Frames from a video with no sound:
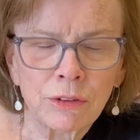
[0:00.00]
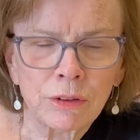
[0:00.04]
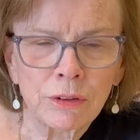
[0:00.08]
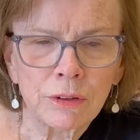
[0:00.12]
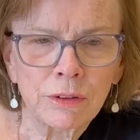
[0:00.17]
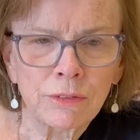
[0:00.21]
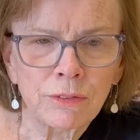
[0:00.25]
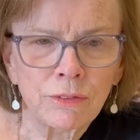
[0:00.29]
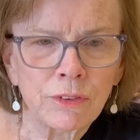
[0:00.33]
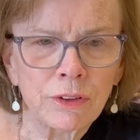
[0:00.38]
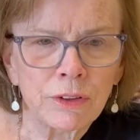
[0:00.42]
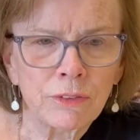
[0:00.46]
on
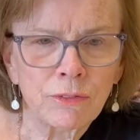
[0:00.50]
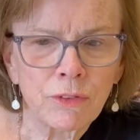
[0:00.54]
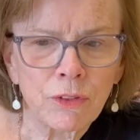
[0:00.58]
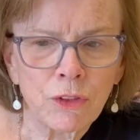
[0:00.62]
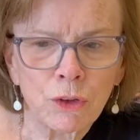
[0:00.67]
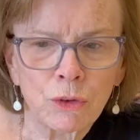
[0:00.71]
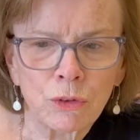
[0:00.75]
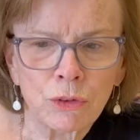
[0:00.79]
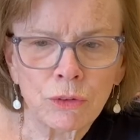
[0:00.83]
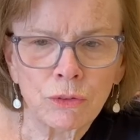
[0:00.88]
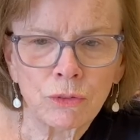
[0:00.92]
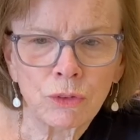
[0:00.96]
the 5th,
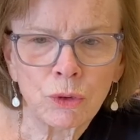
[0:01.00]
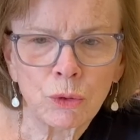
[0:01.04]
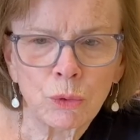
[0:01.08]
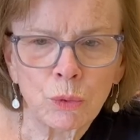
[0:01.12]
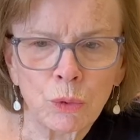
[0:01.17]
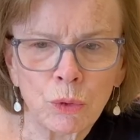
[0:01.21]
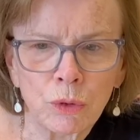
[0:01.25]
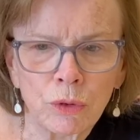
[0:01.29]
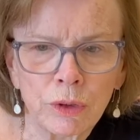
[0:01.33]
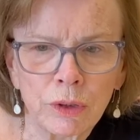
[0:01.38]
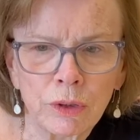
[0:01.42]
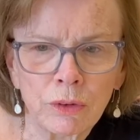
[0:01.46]
those of you
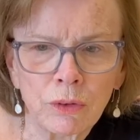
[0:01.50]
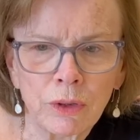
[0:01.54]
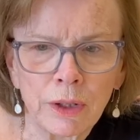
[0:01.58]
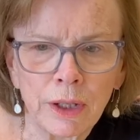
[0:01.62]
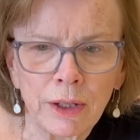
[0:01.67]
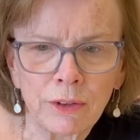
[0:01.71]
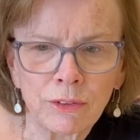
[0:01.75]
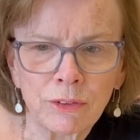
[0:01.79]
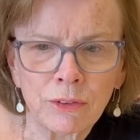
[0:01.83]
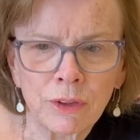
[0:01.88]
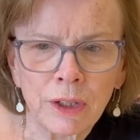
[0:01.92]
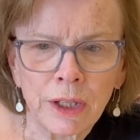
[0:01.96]
who are in
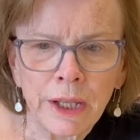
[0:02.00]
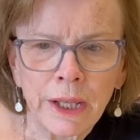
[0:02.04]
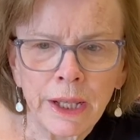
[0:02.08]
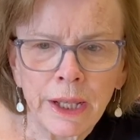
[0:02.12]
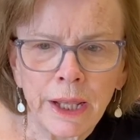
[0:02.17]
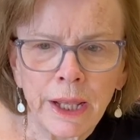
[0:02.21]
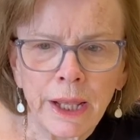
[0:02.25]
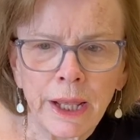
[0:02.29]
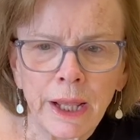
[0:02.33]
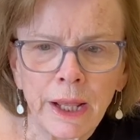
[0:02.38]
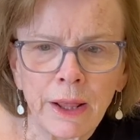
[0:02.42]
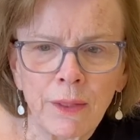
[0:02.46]
class.
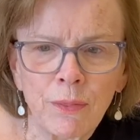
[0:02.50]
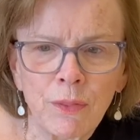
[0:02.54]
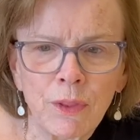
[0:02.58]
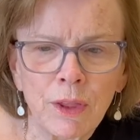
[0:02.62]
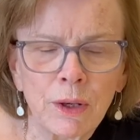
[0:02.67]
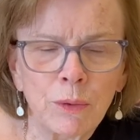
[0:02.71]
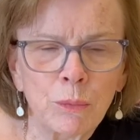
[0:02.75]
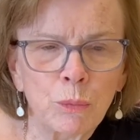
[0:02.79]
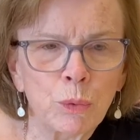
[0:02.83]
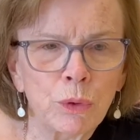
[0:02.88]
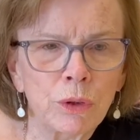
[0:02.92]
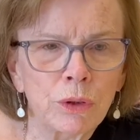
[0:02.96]
And
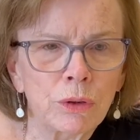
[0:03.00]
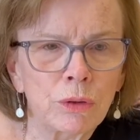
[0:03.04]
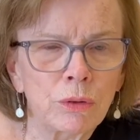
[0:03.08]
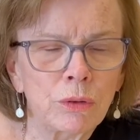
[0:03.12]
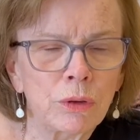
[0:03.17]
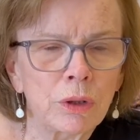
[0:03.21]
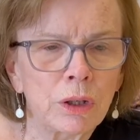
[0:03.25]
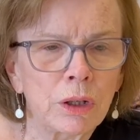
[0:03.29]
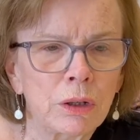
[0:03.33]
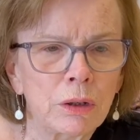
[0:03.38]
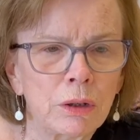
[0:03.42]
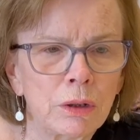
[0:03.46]
then
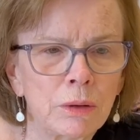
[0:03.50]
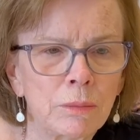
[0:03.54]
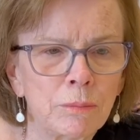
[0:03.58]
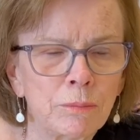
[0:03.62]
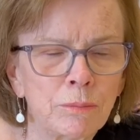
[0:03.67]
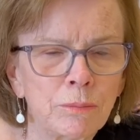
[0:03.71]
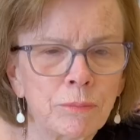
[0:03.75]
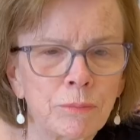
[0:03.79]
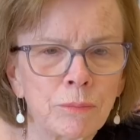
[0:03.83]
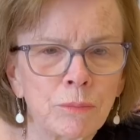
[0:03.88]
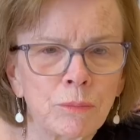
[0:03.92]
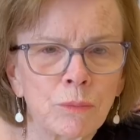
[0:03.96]
we'll
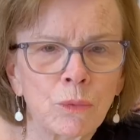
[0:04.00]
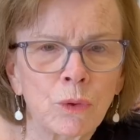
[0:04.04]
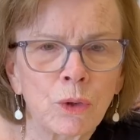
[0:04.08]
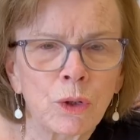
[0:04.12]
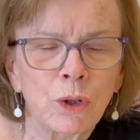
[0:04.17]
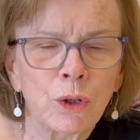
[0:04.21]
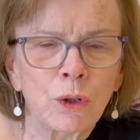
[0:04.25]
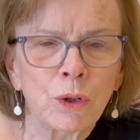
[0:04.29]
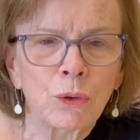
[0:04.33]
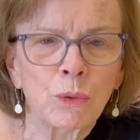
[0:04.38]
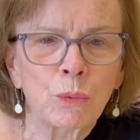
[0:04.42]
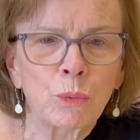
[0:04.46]

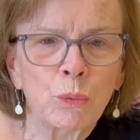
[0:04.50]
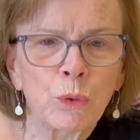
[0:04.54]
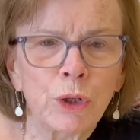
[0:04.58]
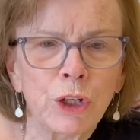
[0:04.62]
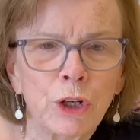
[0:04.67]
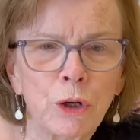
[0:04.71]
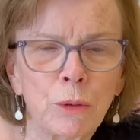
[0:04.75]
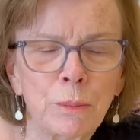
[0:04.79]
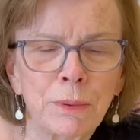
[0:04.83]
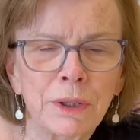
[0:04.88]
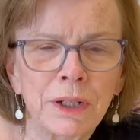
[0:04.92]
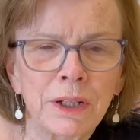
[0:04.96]

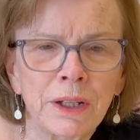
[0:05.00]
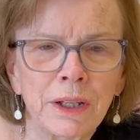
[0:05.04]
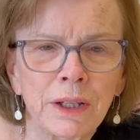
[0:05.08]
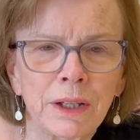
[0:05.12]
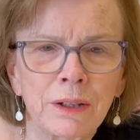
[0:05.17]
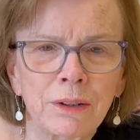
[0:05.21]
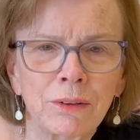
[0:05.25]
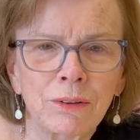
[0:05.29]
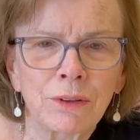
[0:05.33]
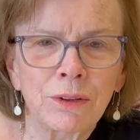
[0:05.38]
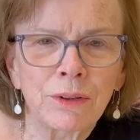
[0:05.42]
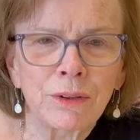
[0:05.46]
reopen
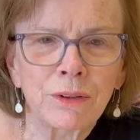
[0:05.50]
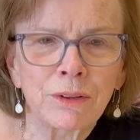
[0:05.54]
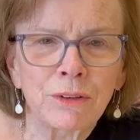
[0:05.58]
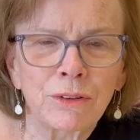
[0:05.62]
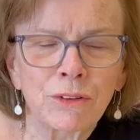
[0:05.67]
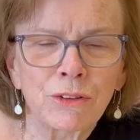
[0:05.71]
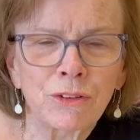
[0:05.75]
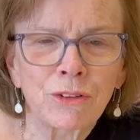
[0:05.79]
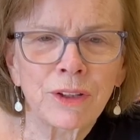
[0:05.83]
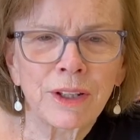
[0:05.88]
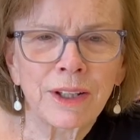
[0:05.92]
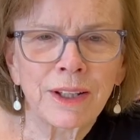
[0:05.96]
again on
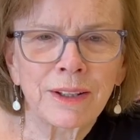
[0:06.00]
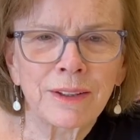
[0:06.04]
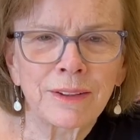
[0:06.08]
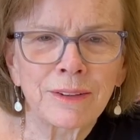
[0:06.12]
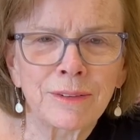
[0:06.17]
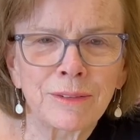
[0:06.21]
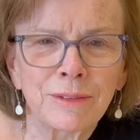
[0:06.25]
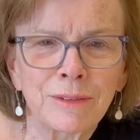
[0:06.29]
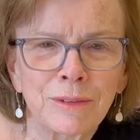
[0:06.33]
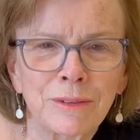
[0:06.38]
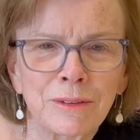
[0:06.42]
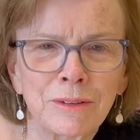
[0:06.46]
Thursday.
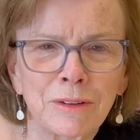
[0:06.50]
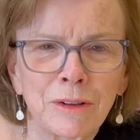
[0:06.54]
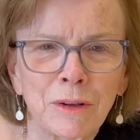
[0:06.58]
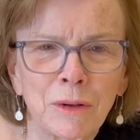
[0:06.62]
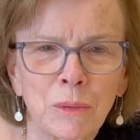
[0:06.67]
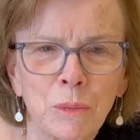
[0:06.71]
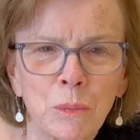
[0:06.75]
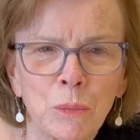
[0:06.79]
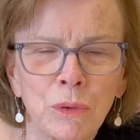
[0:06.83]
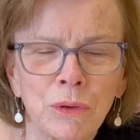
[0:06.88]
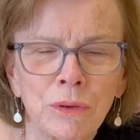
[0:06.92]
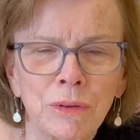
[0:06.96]

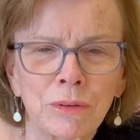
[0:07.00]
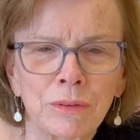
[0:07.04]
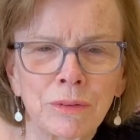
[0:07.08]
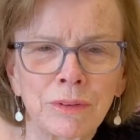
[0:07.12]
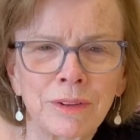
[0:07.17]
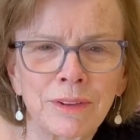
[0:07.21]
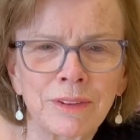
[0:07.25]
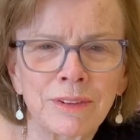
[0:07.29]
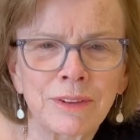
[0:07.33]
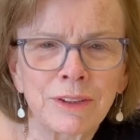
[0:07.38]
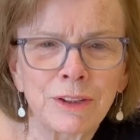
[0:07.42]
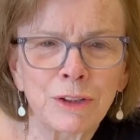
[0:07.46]
So we'll
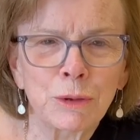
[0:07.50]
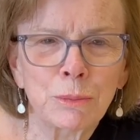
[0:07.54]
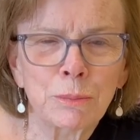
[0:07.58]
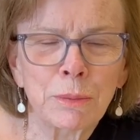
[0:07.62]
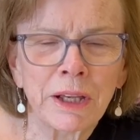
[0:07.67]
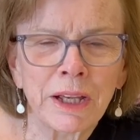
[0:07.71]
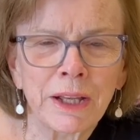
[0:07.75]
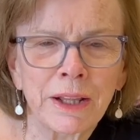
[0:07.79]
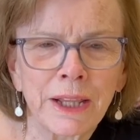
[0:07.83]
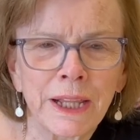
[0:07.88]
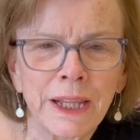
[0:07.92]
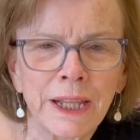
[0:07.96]
see you
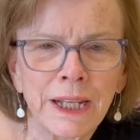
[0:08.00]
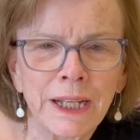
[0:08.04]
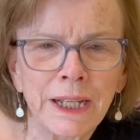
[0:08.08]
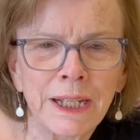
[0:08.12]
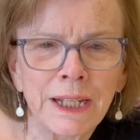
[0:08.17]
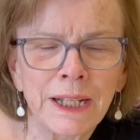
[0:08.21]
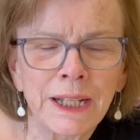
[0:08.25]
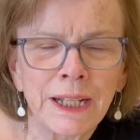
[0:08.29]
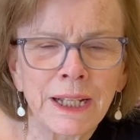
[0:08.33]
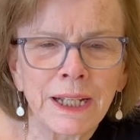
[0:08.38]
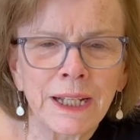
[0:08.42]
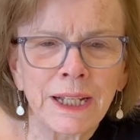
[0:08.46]
back then.
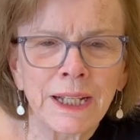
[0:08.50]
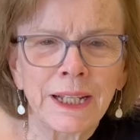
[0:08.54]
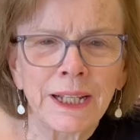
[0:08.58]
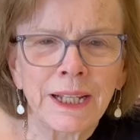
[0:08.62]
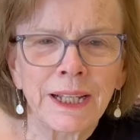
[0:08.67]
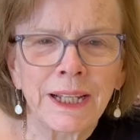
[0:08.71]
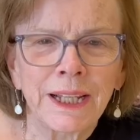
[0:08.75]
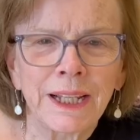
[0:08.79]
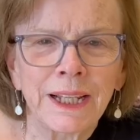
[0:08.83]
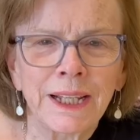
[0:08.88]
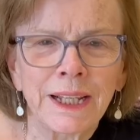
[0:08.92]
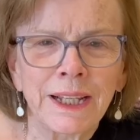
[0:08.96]

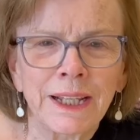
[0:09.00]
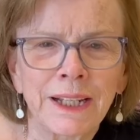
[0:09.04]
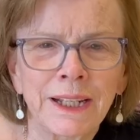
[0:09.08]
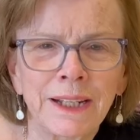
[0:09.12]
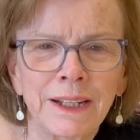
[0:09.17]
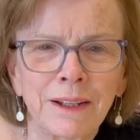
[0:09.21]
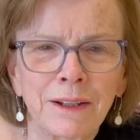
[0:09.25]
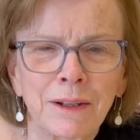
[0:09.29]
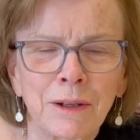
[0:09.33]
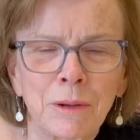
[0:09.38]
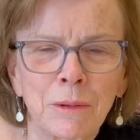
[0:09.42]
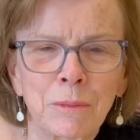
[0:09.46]

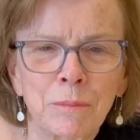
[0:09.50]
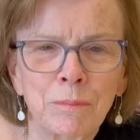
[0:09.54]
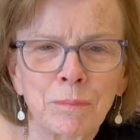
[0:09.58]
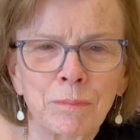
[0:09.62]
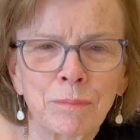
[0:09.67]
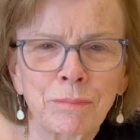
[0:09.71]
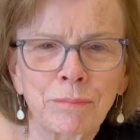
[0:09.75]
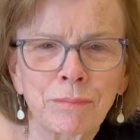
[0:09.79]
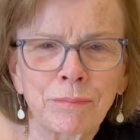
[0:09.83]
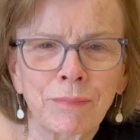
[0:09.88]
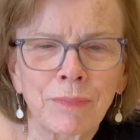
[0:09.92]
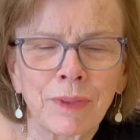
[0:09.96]
And
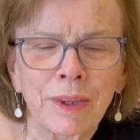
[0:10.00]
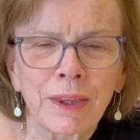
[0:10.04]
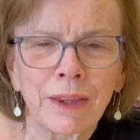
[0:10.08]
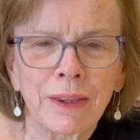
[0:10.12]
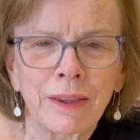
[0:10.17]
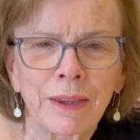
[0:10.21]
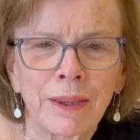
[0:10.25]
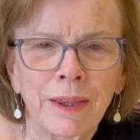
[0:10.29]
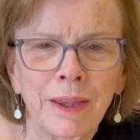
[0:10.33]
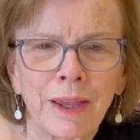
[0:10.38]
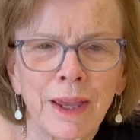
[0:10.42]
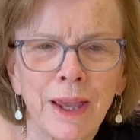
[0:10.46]

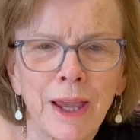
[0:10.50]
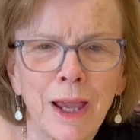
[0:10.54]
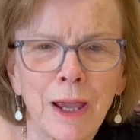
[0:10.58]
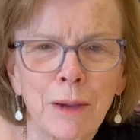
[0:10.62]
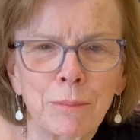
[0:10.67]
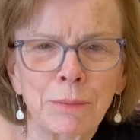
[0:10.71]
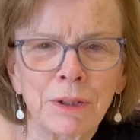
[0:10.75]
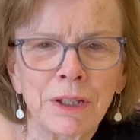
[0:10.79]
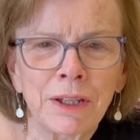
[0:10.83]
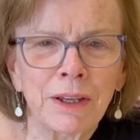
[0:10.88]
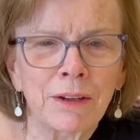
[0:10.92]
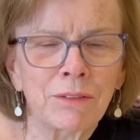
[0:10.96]

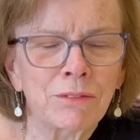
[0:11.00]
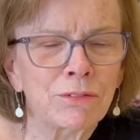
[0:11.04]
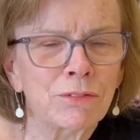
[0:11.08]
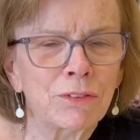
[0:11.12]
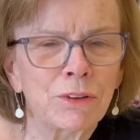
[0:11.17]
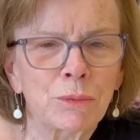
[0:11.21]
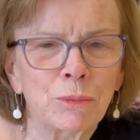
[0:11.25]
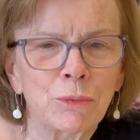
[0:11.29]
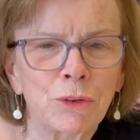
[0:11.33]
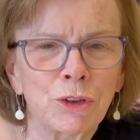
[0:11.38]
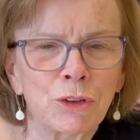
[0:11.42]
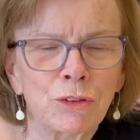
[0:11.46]
have
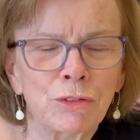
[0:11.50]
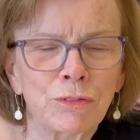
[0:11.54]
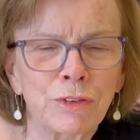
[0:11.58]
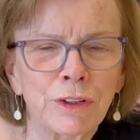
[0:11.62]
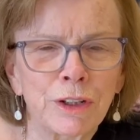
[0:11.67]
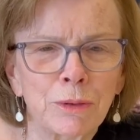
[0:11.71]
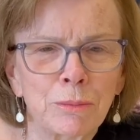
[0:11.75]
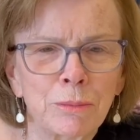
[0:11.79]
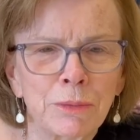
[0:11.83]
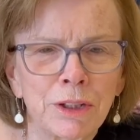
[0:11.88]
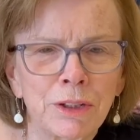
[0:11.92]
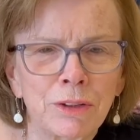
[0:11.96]
fun with your
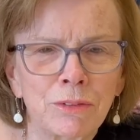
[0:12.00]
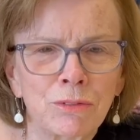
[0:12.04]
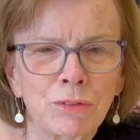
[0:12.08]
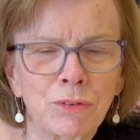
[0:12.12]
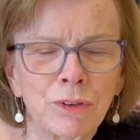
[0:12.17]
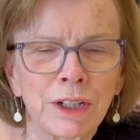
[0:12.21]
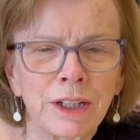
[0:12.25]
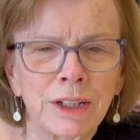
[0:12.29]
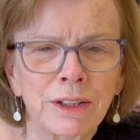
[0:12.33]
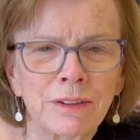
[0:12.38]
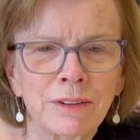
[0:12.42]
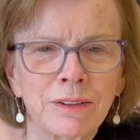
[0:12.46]
family and
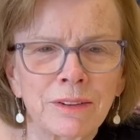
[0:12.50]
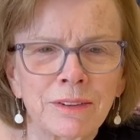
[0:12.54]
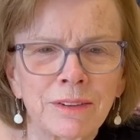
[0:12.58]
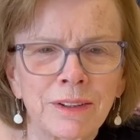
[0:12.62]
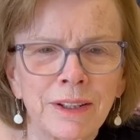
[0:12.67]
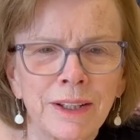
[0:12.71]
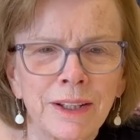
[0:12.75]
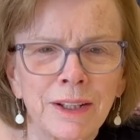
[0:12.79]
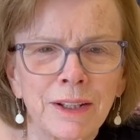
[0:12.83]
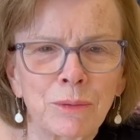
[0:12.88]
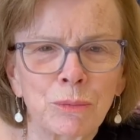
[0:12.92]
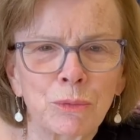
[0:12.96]
friends.
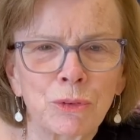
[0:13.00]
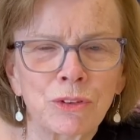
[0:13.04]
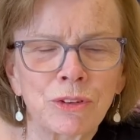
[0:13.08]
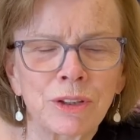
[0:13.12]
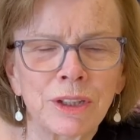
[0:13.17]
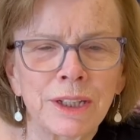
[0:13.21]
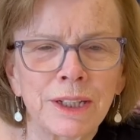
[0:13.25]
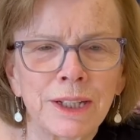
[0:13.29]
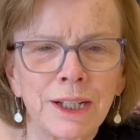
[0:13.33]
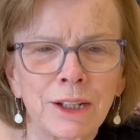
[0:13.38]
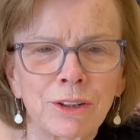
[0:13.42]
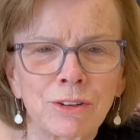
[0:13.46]
And we'll see
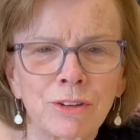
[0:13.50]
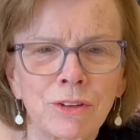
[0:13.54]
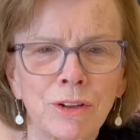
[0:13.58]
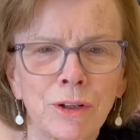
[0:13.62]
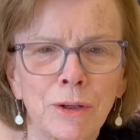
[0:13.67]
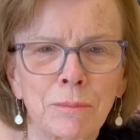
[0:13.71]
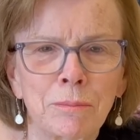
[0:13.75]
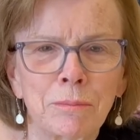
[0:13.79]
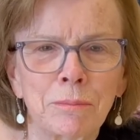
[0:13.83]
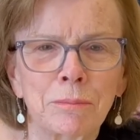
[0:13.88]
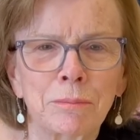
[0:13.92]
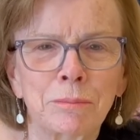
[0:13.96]
you next
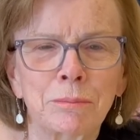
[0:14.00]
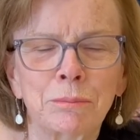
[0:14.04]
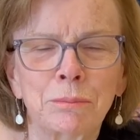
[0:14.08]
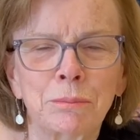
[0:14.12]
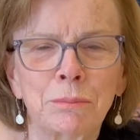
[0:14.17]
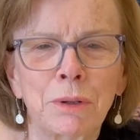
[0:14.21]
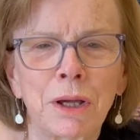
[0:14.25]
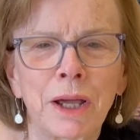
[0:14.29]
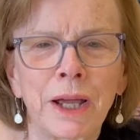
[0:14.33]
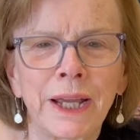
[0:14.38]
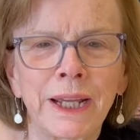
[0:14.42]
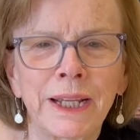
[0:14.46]
time.
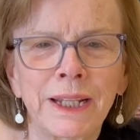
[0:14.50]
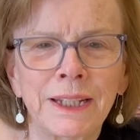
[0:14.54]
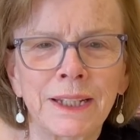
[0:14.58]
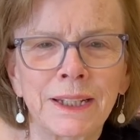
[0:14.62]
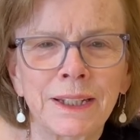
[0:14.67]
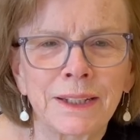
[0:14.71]
Bye.